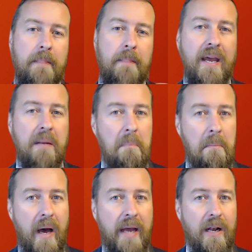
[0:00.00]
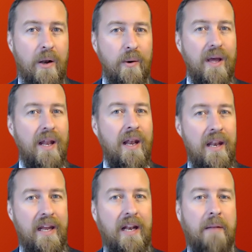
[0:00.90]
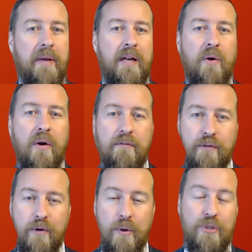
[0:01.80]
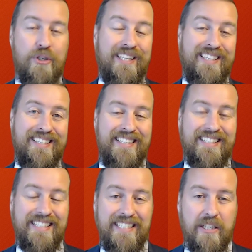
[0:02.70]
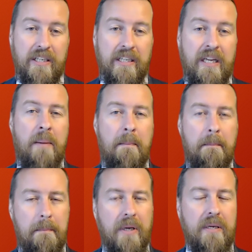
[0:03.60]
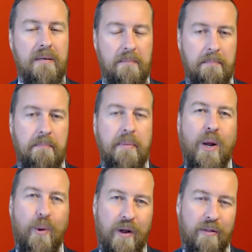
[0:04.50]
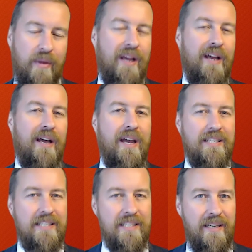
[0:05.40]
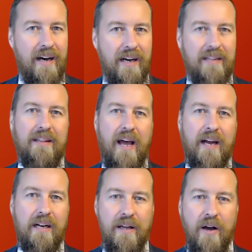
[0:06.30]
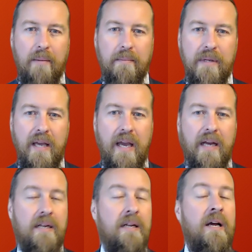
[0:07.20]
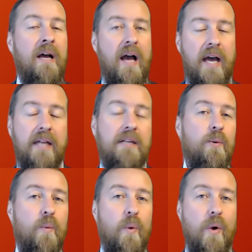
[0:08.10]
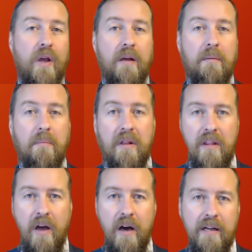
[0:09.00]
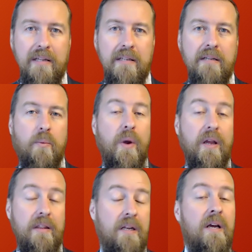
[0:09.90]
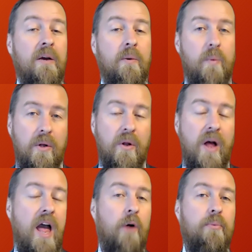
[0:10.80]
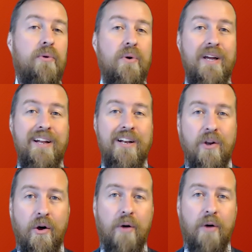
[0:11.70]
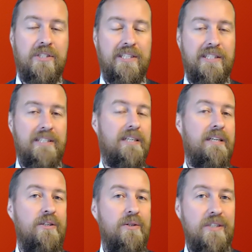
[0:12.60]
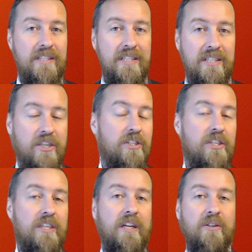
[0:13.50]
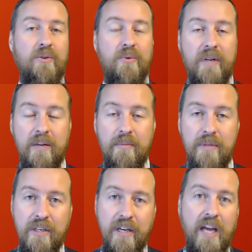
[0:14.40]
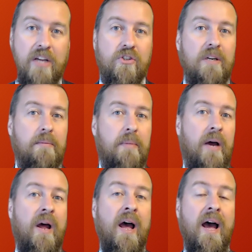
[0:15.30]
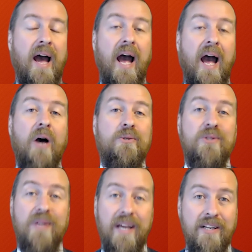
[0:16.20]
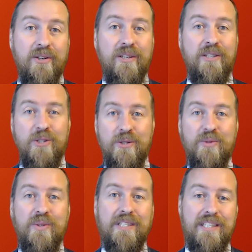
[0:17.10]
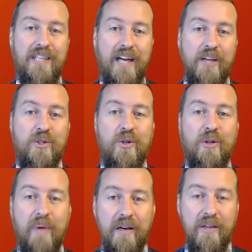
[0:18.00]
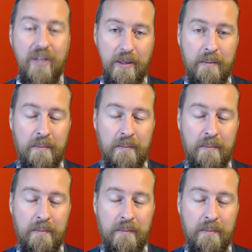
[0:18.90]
It might look a little bit confusing initially, but bear with me, it's not that complicated, and working methodically with it will help you enormously in your decision and your recommendation about how to enter a new international market.